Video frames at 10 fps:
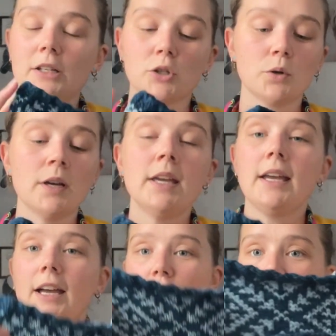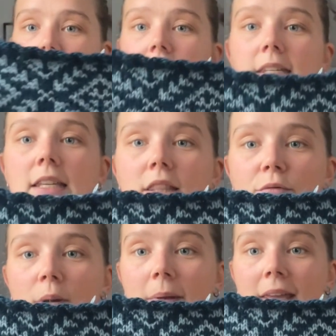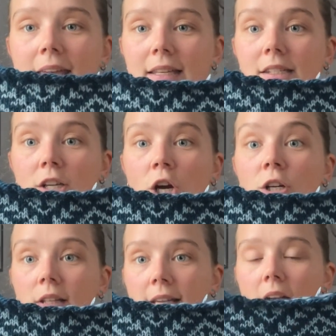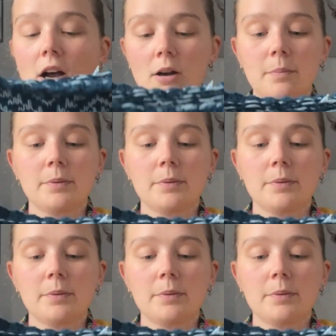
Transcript: So as you can see, the ribbing is curling up,